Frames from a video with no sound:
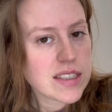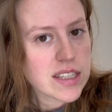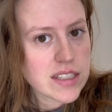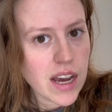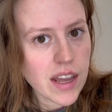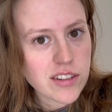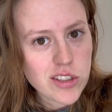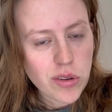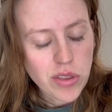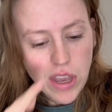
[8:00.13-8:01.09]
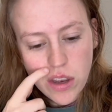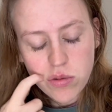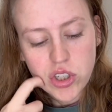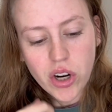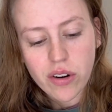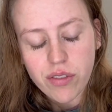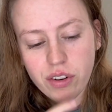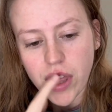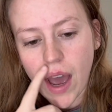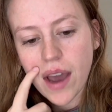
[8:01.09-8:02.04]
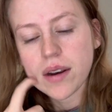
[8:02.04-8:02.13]
it done. So thank you, Jared, for
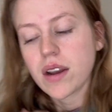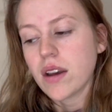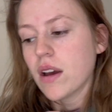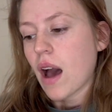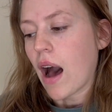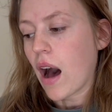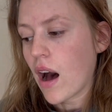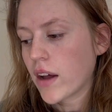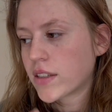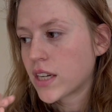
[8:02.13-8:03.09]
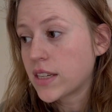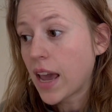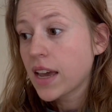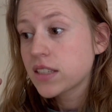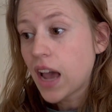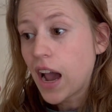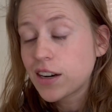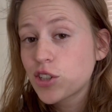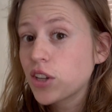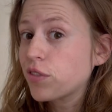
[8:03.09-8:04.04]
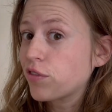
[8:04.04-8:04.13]
that. Today is
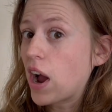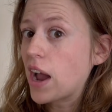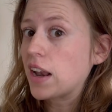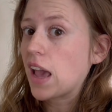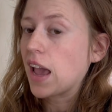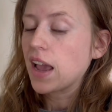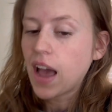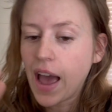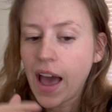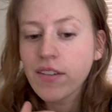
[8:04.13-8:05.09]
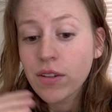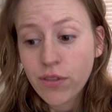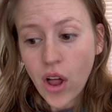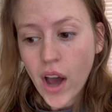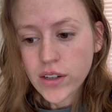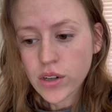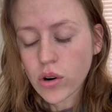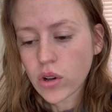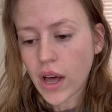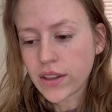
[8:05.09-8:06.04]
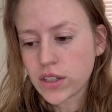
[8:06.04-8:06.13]
actually Friday. I haven't vlogged a whole
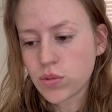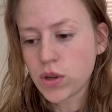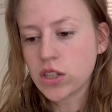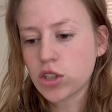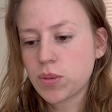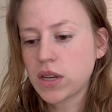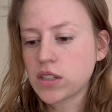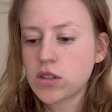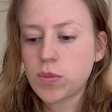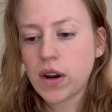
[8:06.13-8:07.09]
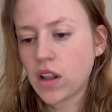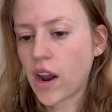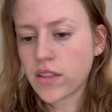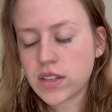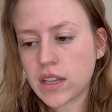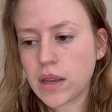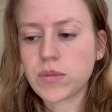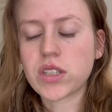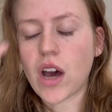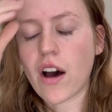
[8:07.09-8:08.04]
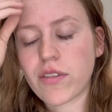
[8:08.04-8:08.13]
lot this week just because it's been a lot of the same
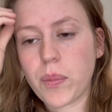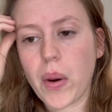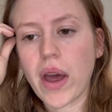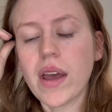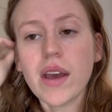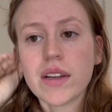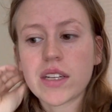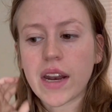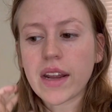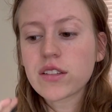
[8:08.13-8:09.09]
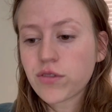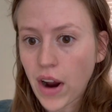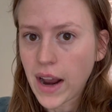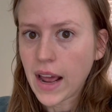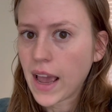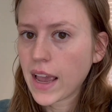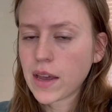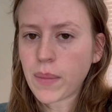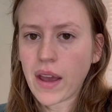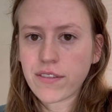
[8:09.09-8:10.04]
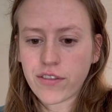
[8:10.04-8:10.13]
stuff, but today is Friday and
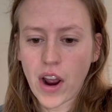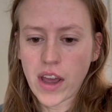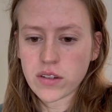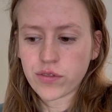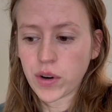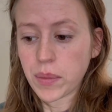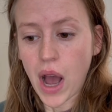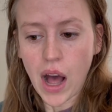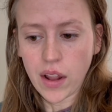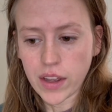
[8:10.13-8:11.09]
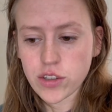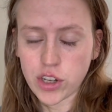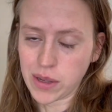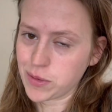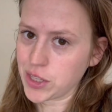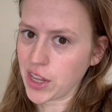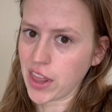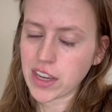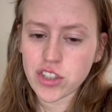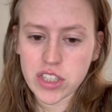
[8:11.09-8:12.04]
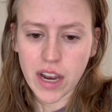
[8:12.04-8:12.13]
my friend from college, her name's Lily,
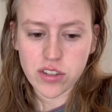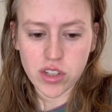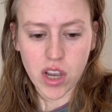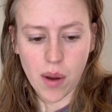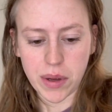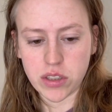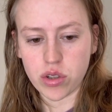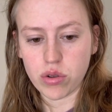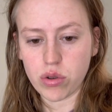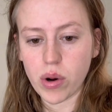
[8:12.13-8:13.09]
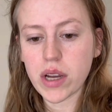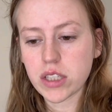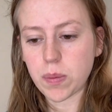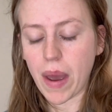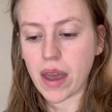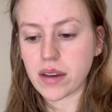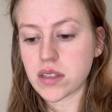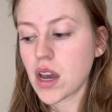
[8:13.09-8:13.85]
she's actually coming to spend